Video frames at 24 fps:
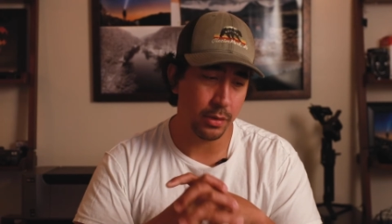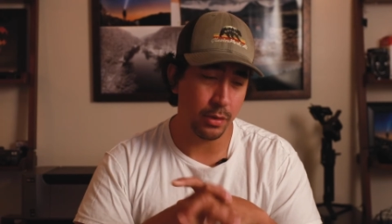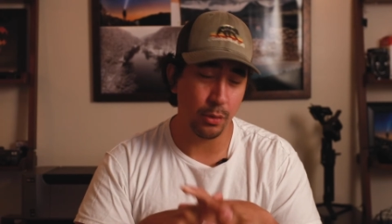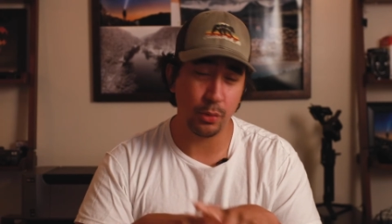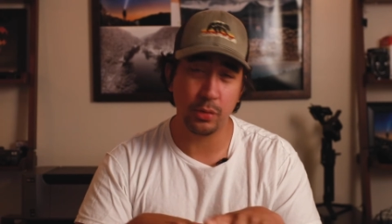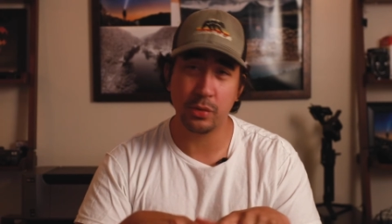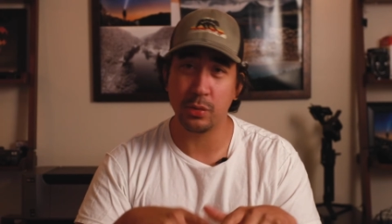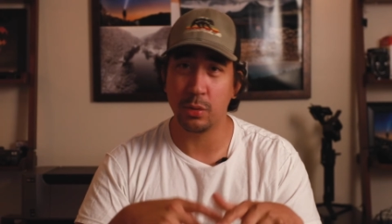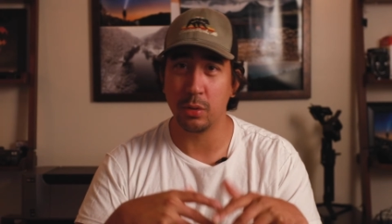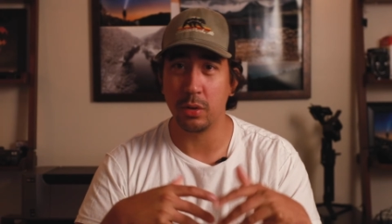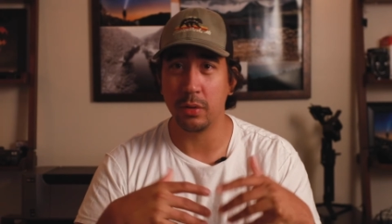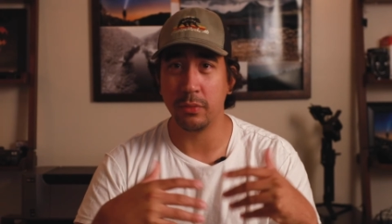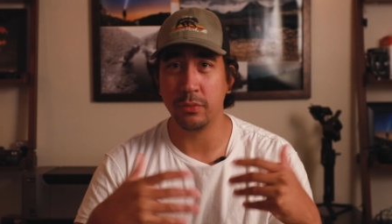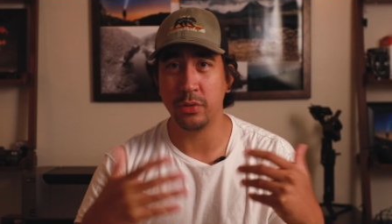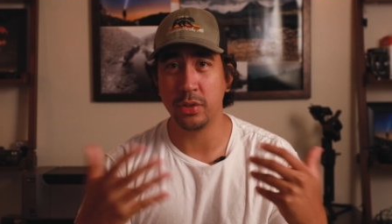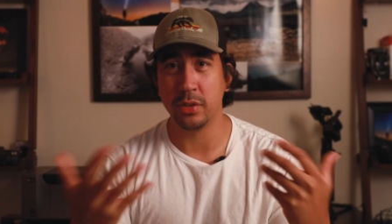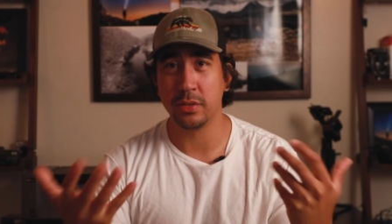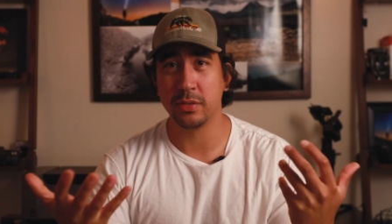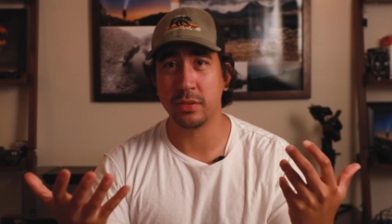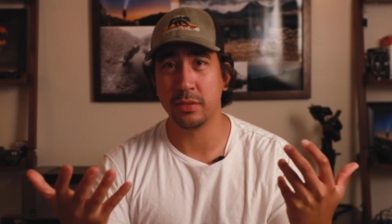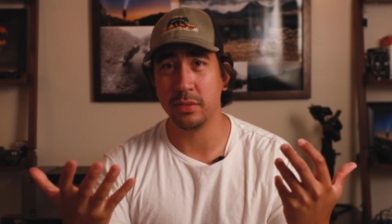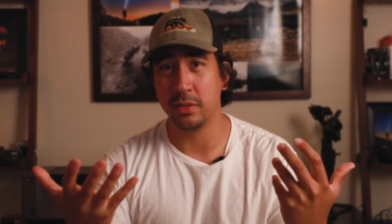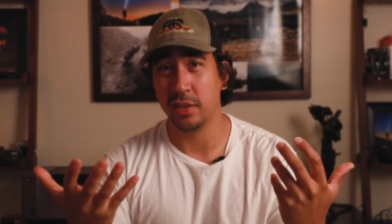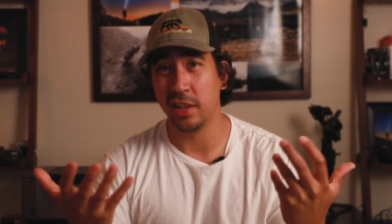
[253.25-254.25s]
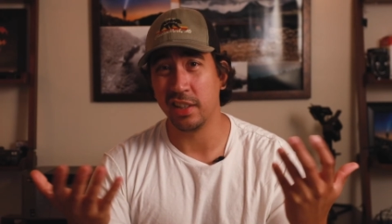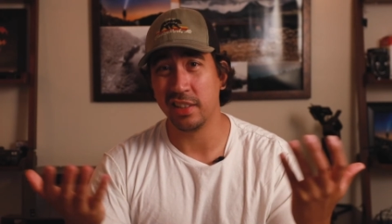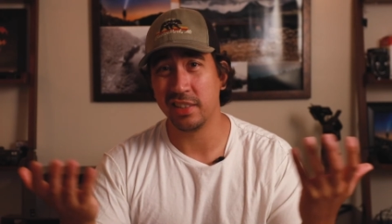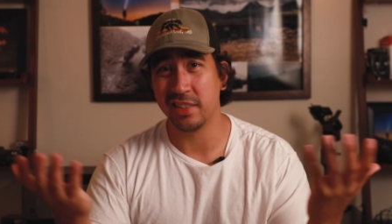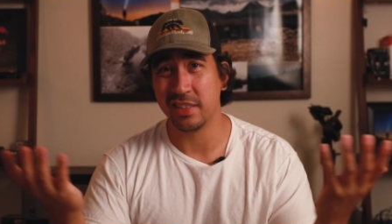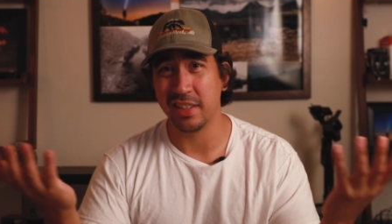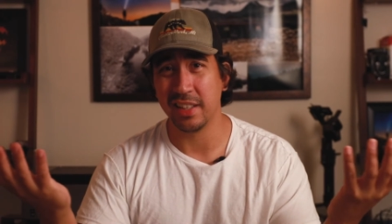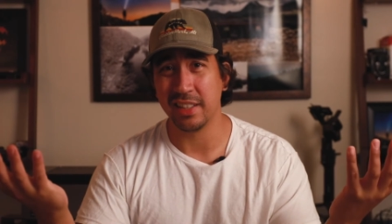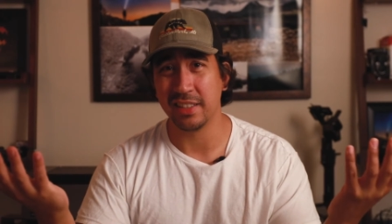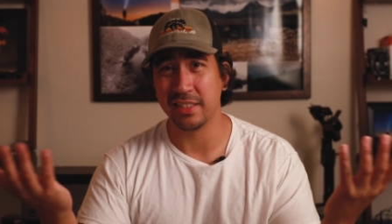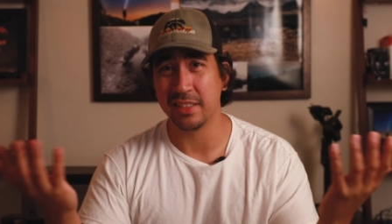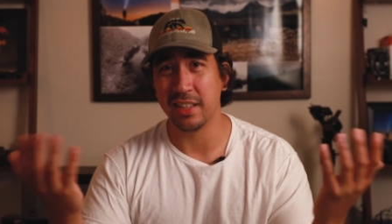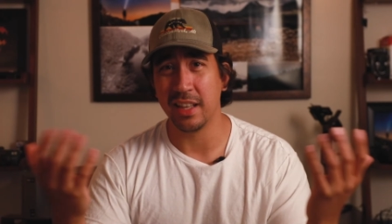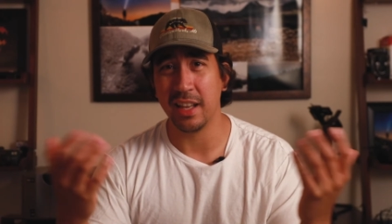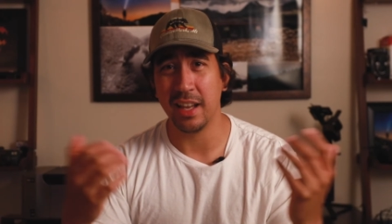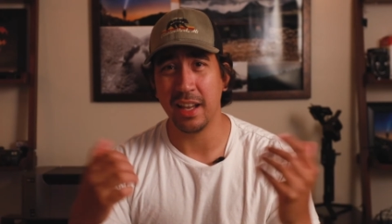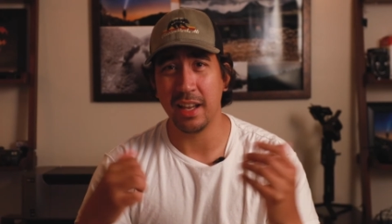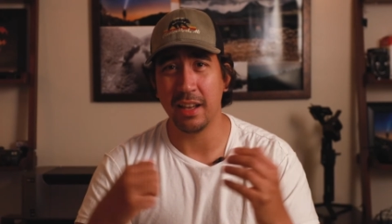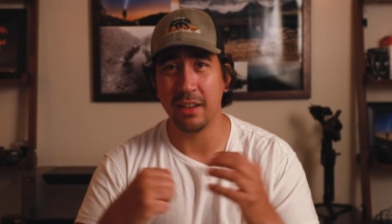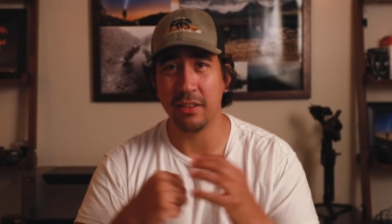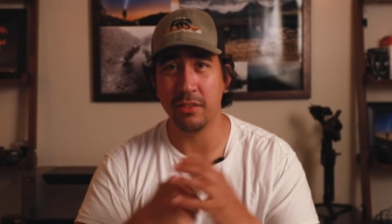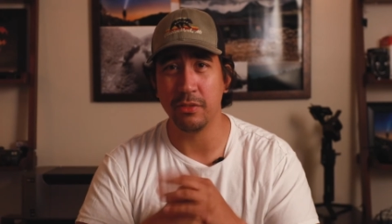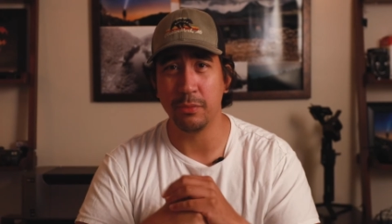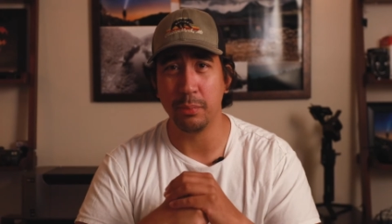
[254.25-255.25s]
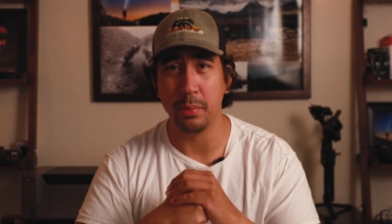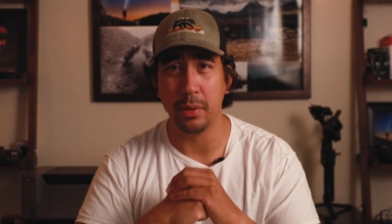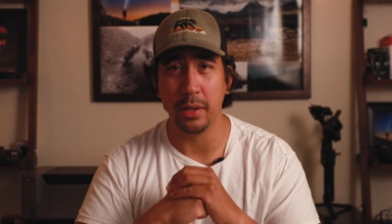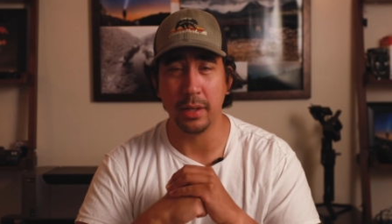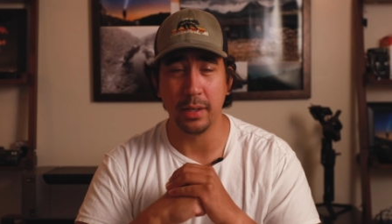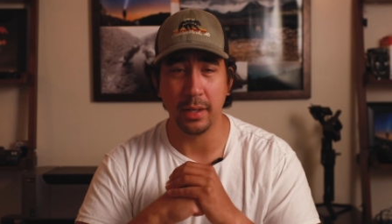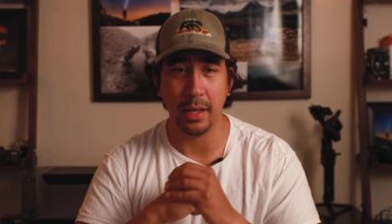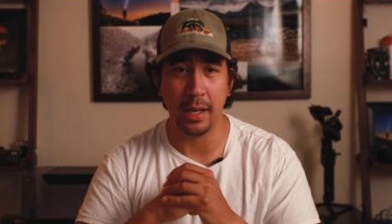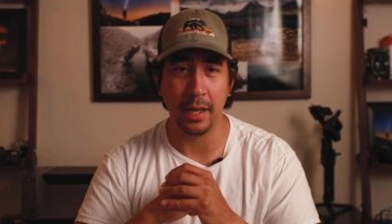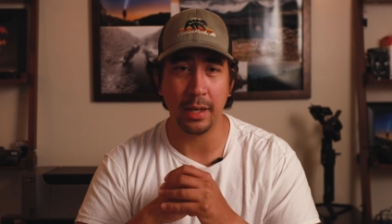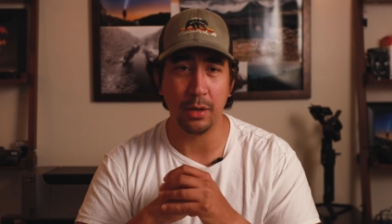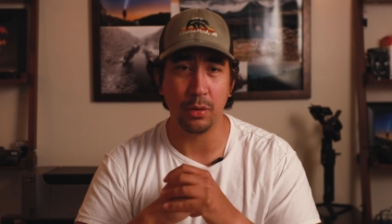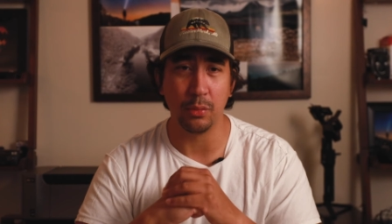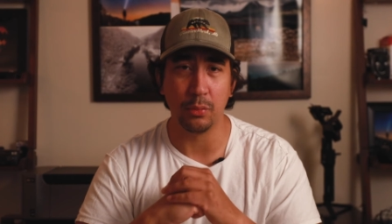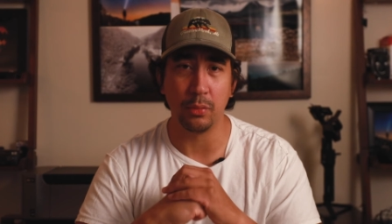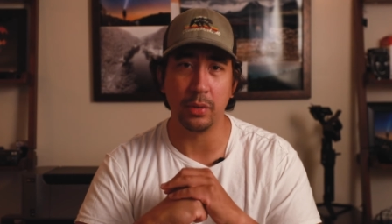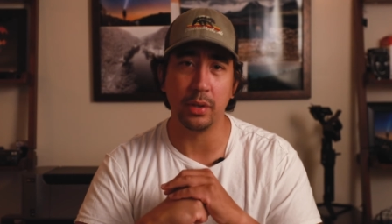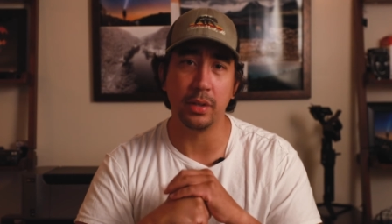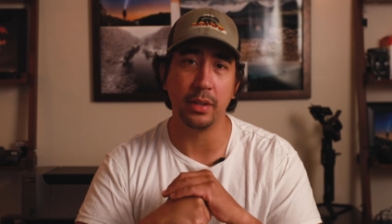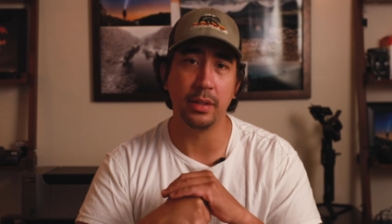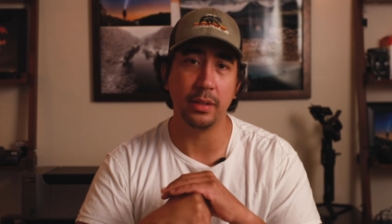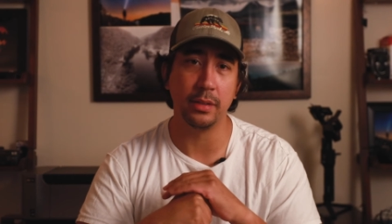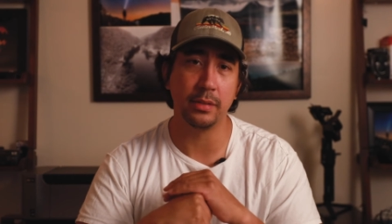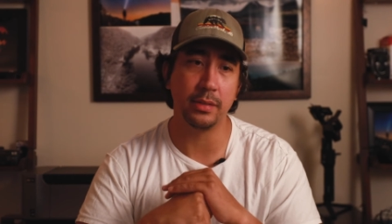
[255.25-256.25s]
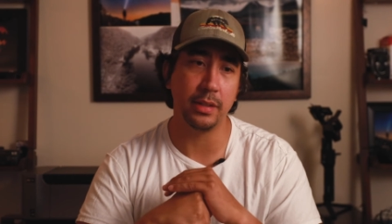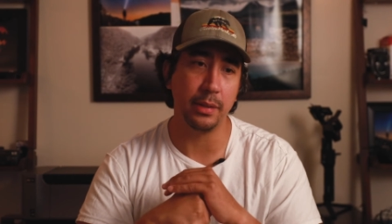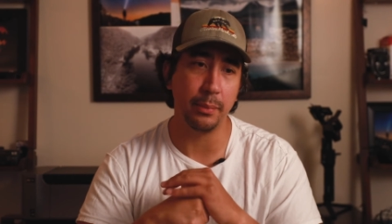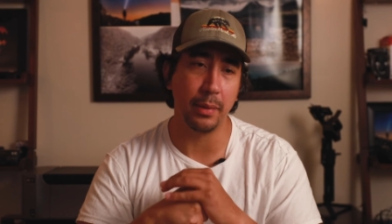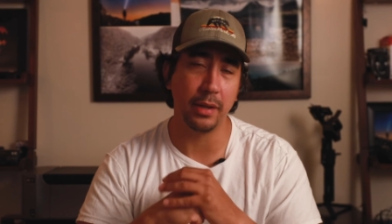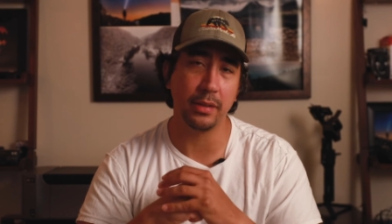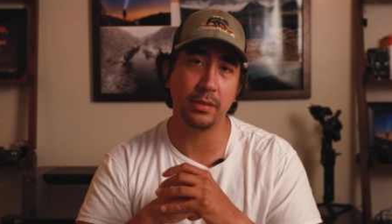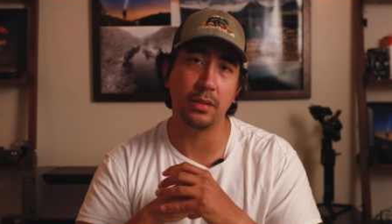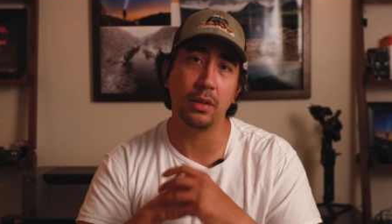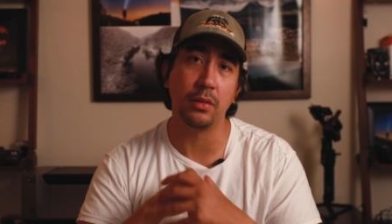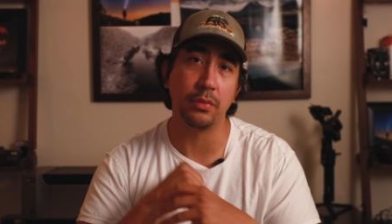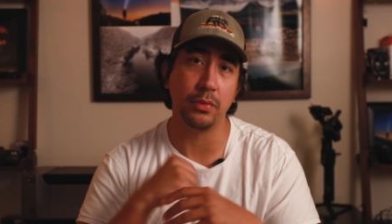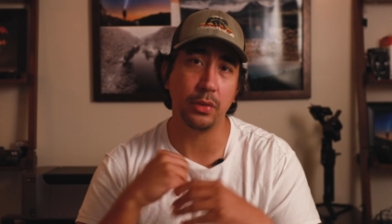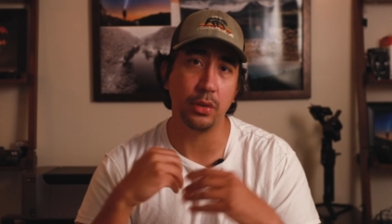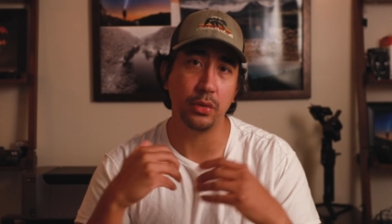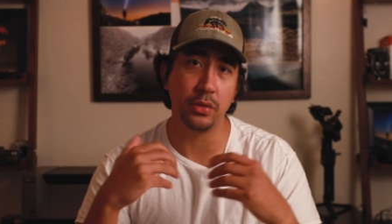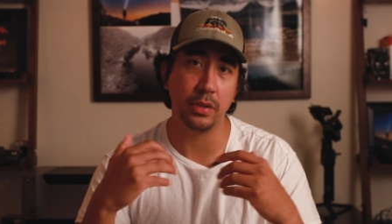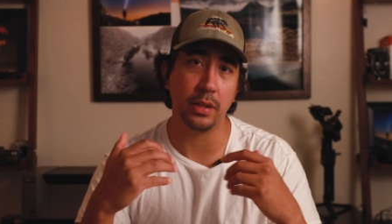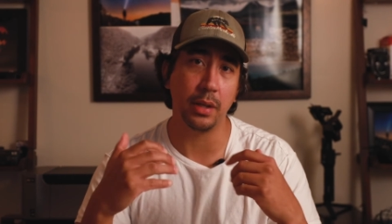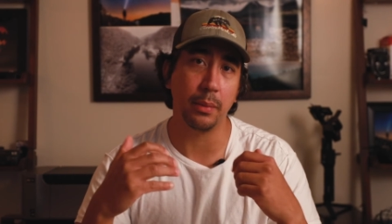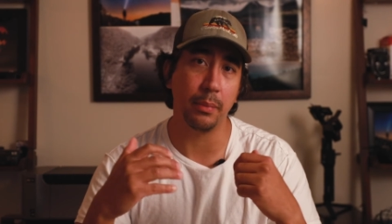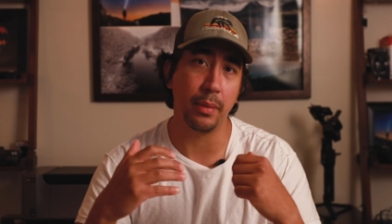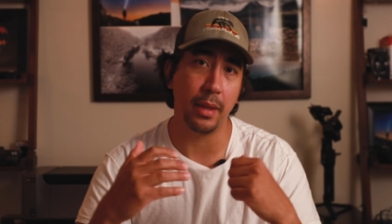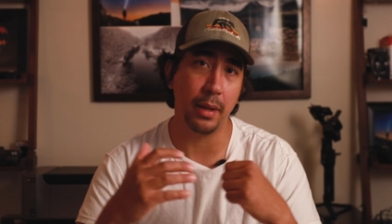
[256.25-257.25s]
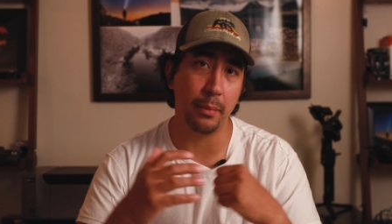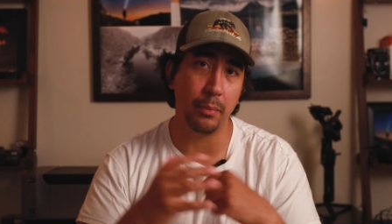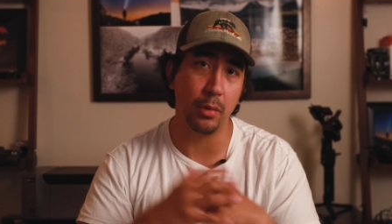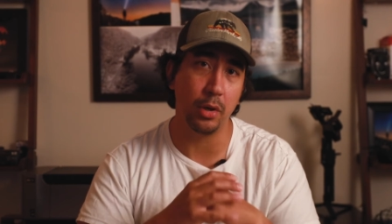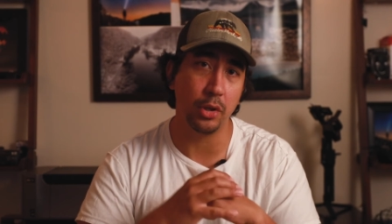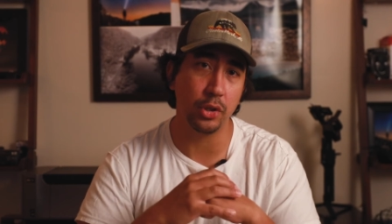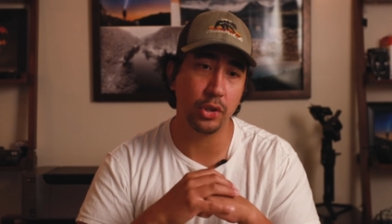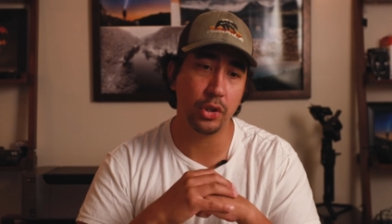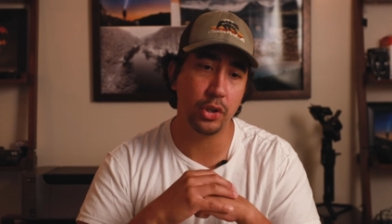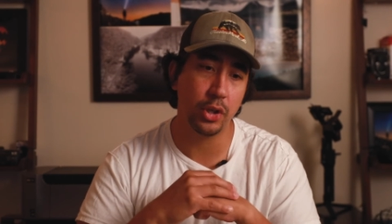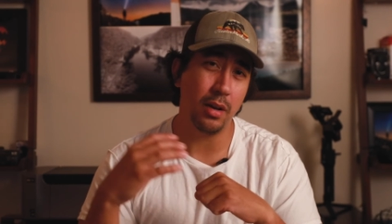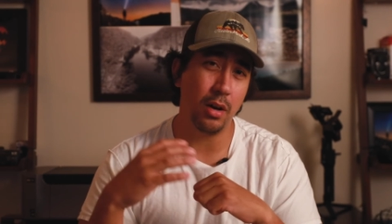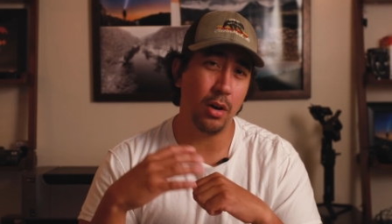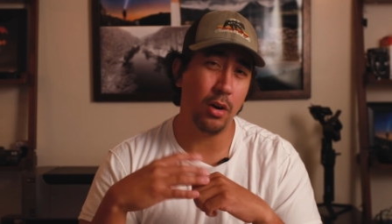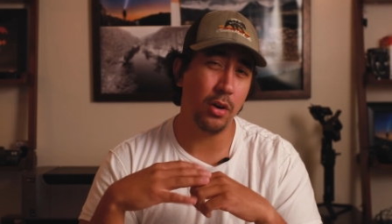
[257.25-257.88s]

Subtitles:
They're sort of just nice things to have, but I don't really see myself using them that much.